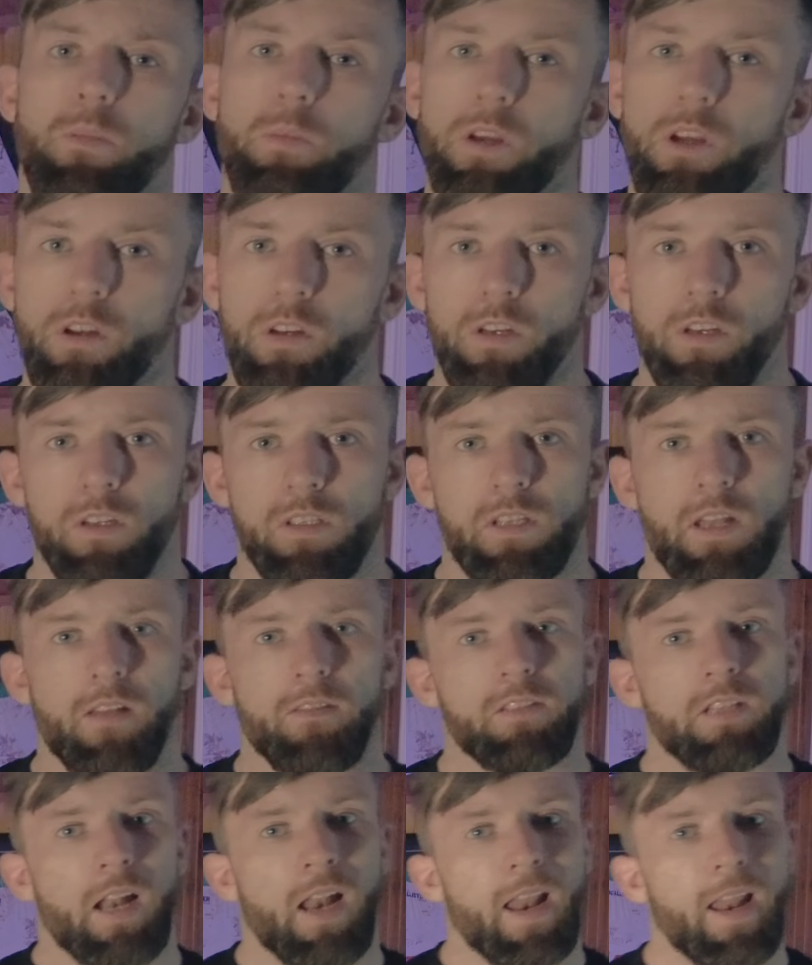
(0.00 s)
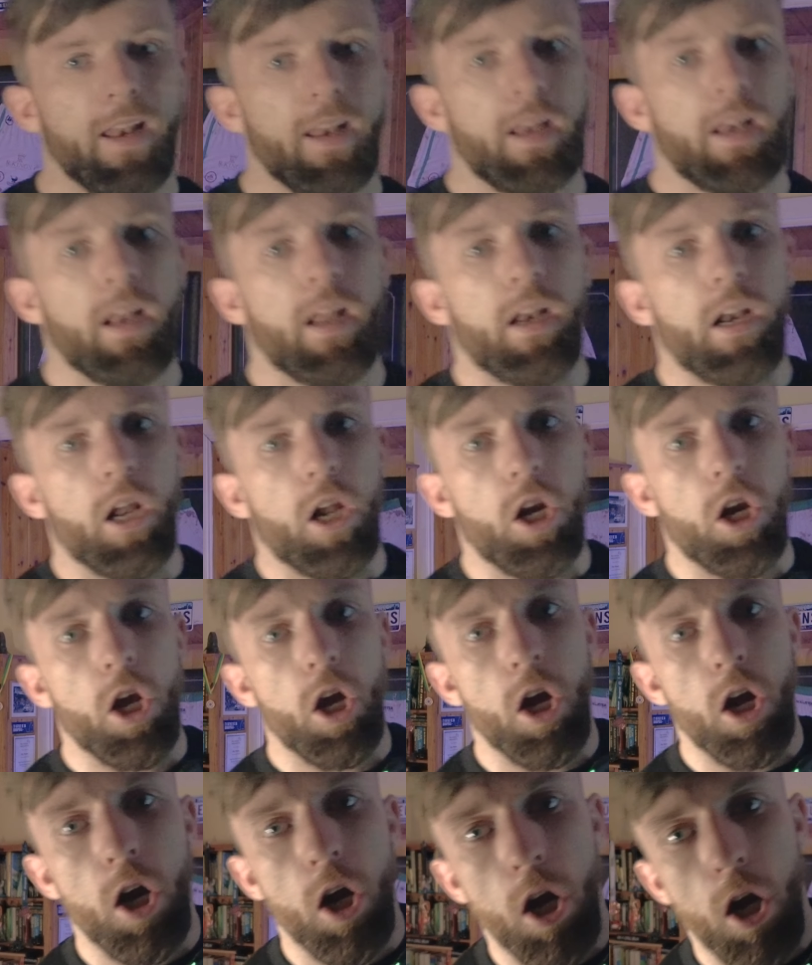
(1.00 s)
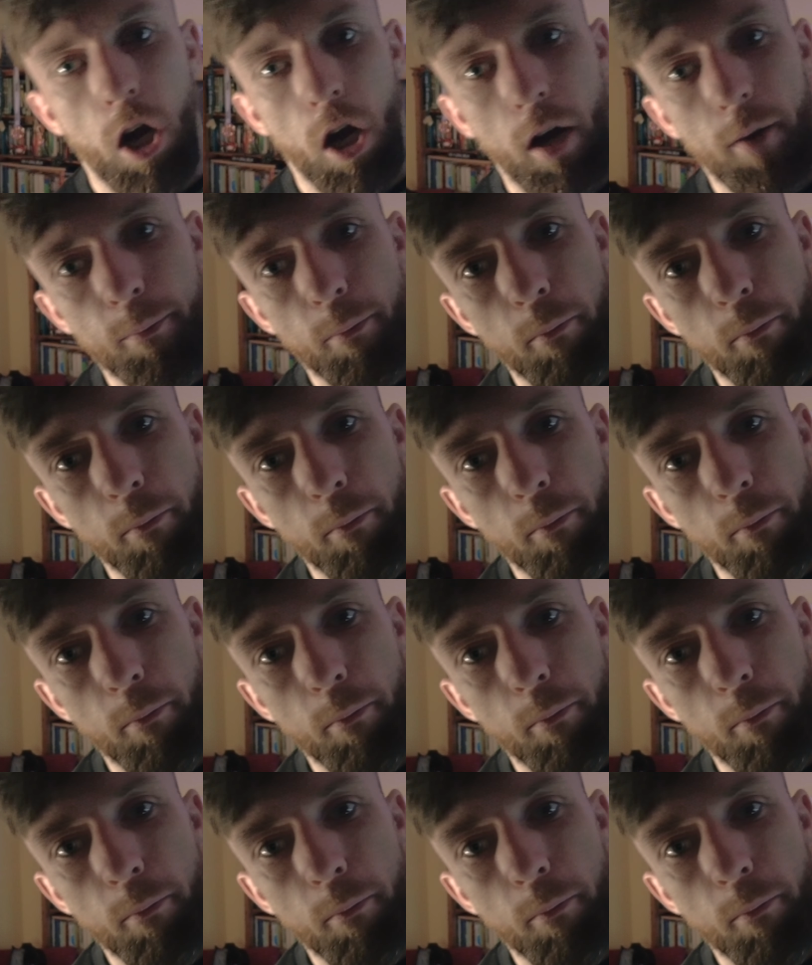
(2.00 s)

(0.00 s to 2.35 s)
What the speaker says: be good to yourselves. La la la la la.